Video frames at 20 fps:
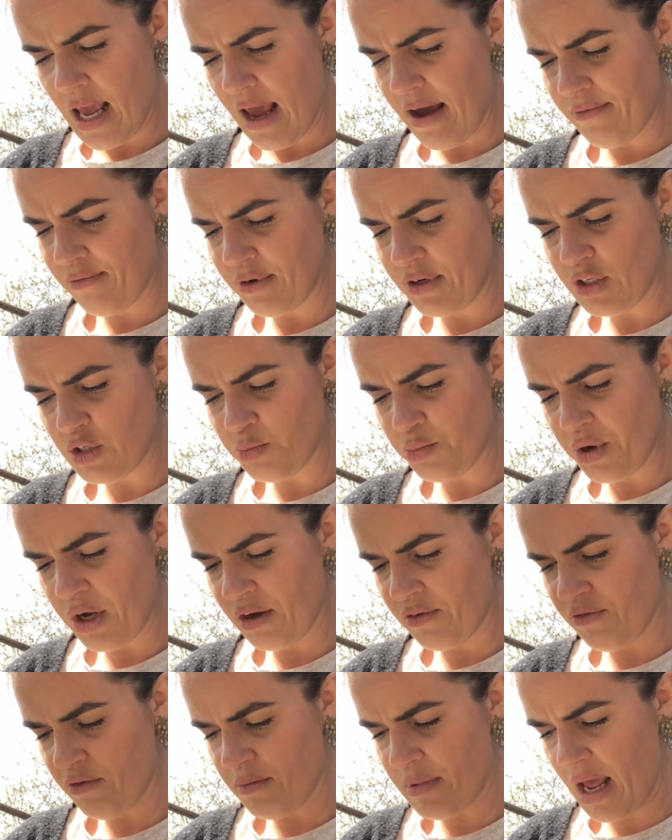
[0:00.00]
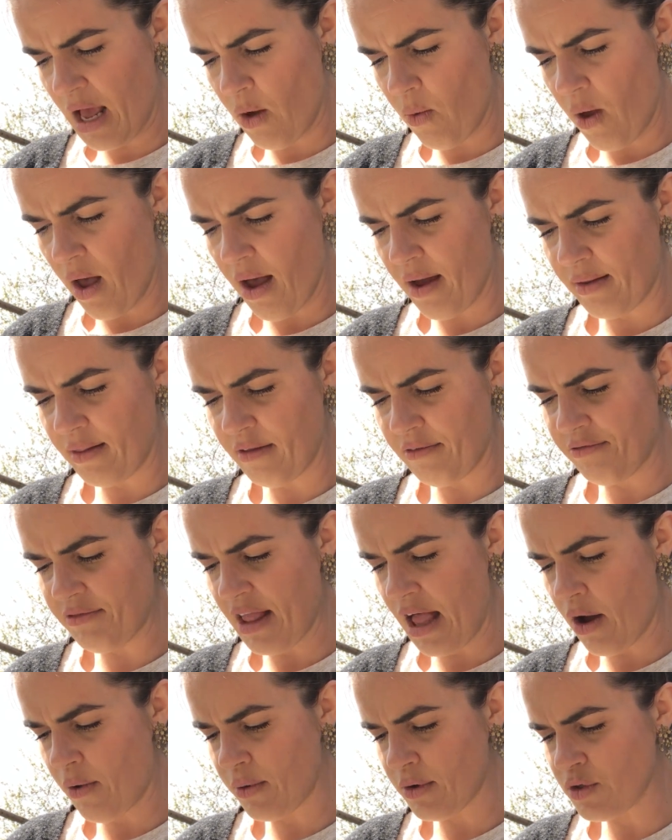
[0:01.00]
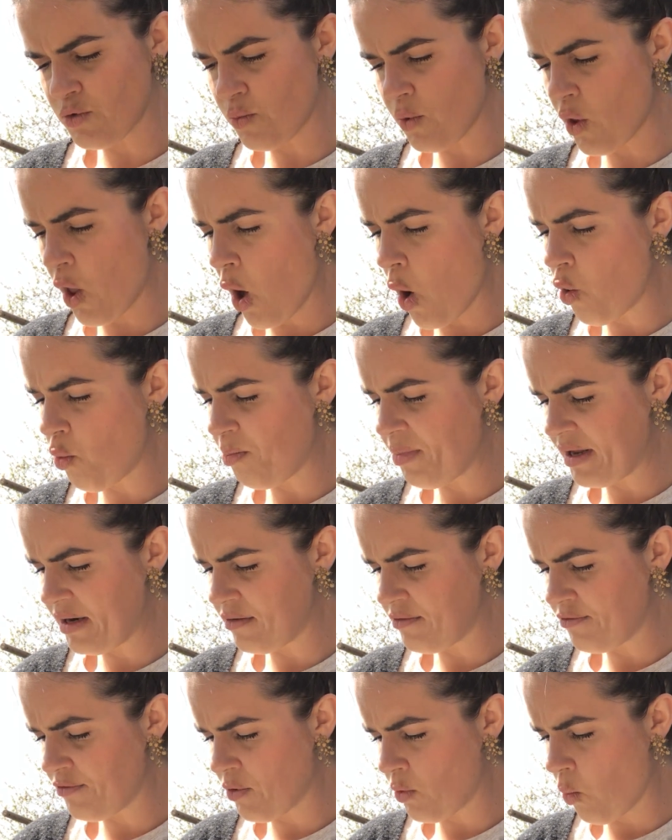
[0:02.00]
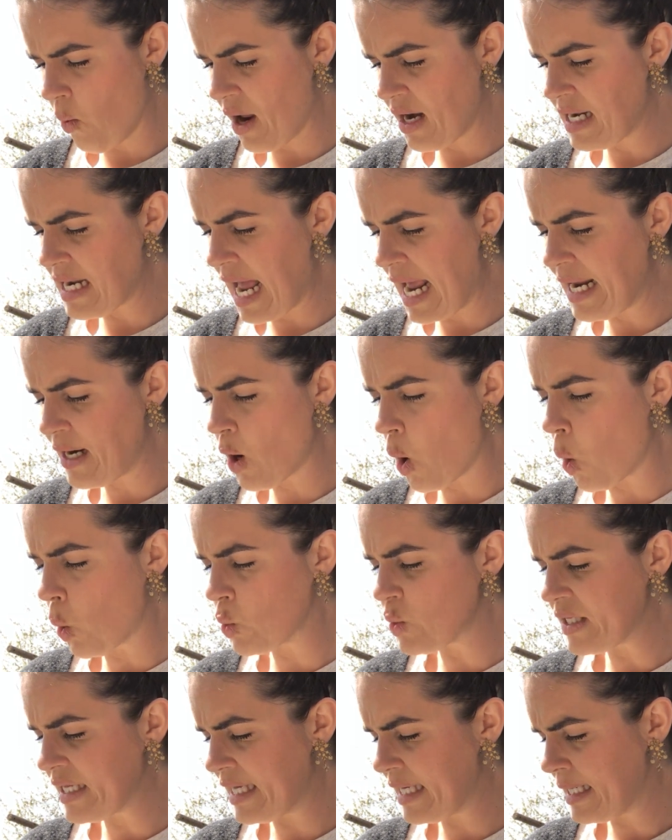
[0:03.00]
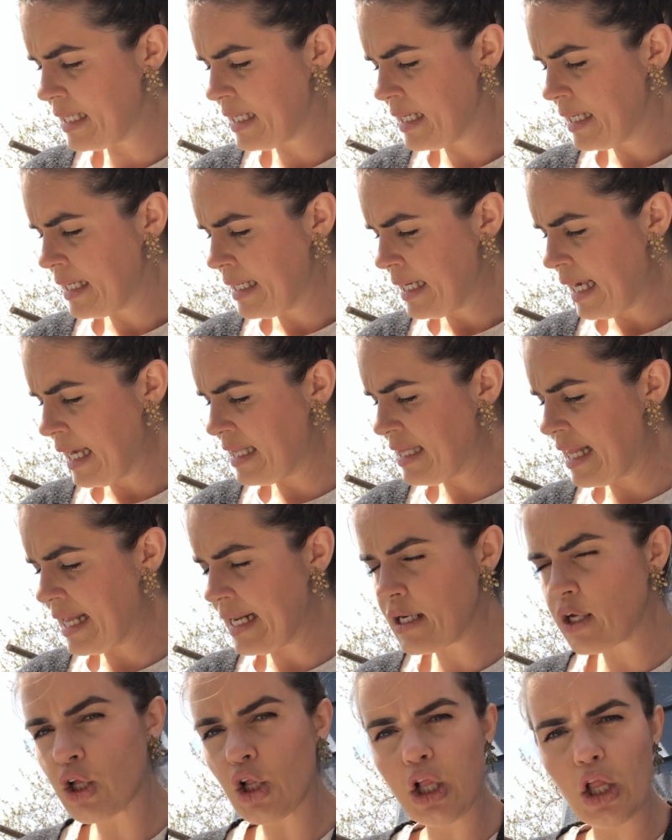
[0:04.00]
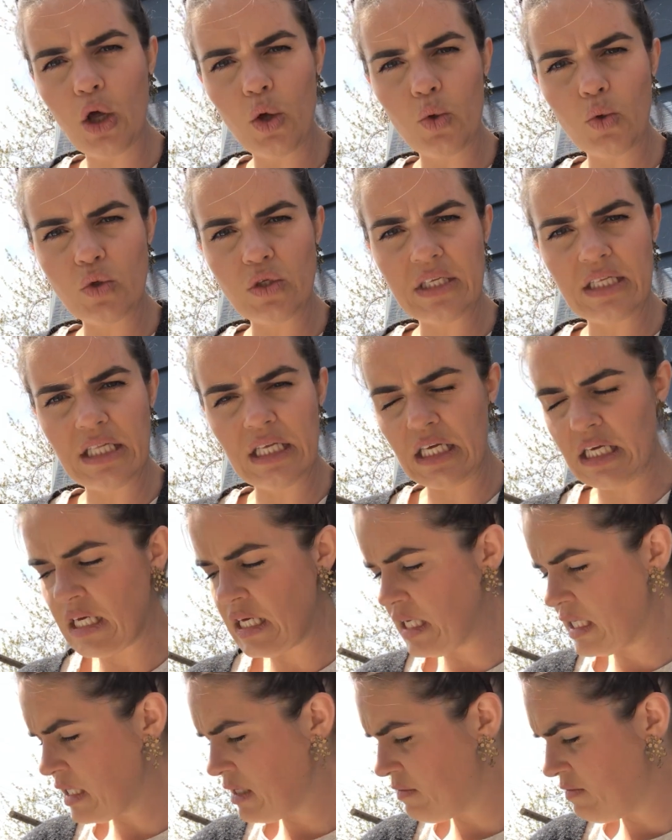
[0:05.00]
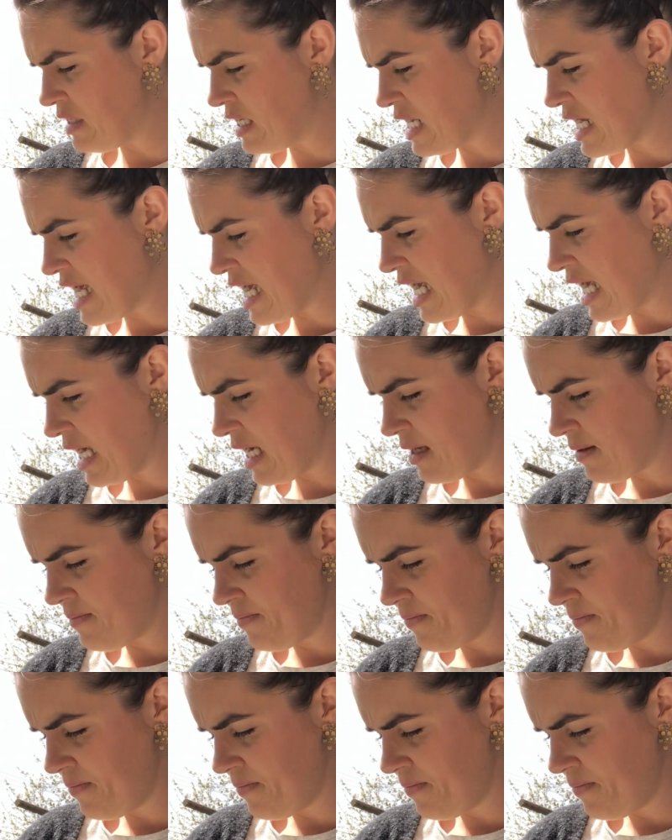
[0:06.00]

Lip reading: Every spring from now on, the flowers will open for one night only and then close in the heat of the day.